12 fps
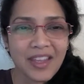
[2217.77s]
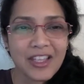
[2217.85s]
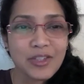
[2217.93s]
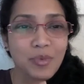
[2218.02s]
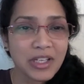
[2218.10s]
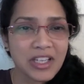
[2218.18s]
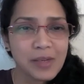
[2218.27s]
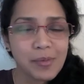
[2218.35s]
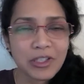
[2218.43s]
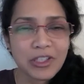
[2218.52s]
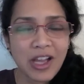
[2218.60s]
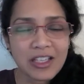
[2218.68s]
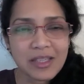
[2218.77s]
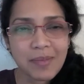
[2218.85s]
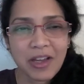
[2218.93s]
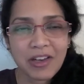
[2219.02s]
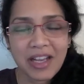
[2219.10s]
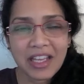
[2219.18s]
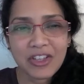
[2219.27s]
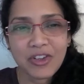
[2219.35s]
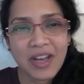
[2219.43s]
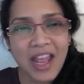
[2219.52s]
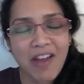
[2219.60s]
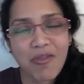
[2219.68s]
is what Gilbert talks about, like you
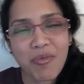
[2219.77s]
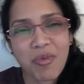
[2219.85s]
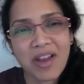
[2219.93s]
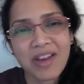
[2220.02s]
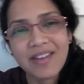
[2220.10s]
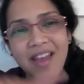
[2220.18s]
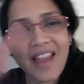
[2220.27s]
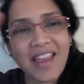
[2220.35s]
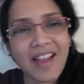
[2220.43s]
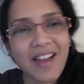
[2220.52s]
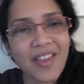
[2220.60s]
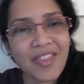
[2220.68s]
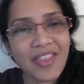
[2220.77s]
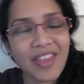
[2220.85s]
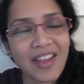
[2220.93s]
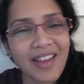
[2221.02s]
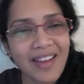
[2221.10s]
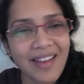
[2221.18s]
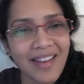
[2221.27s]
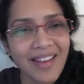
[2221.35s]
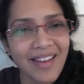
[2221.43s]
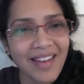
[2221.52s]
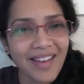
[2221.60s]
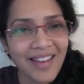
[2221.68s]
don't have one eye on the
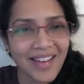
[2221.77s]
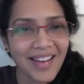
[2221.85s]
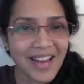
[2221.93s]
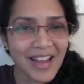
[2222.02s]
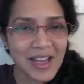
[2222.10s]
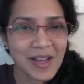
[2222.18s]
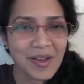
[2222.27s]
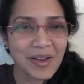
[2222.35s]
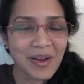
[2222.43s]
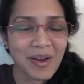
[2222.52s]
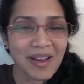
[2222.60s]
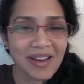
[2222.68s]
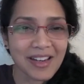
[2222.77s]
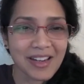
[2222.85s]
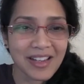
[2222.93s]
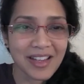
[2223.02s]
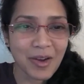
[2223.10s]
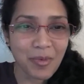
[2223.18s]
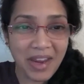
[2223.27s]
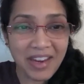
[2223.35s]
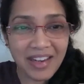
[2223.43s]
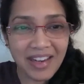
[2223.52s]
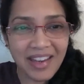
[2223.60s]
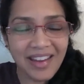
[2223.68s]
on
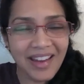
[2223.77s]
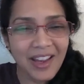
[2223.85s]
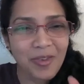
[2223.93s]
awakening